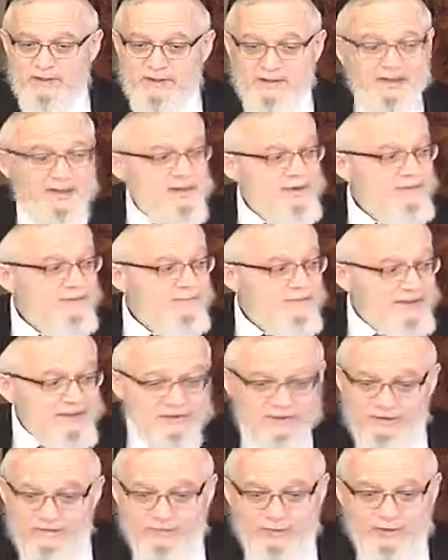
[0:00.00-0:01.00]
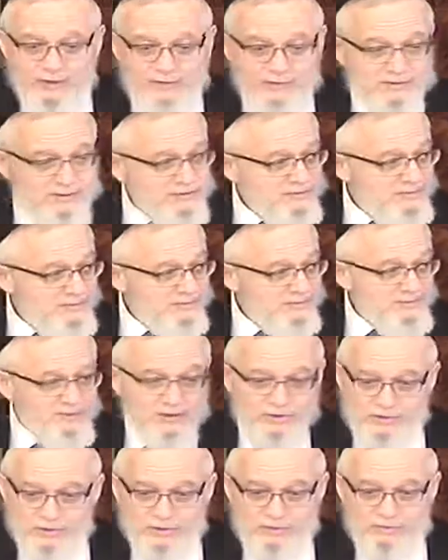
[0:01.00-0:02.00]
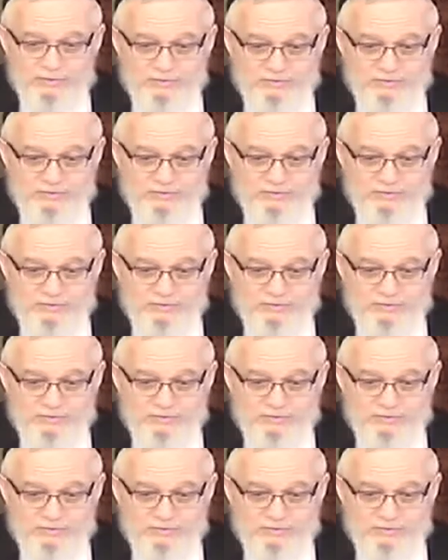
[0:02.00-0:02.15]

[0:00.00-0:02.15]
Here, the man converted to be a Jew.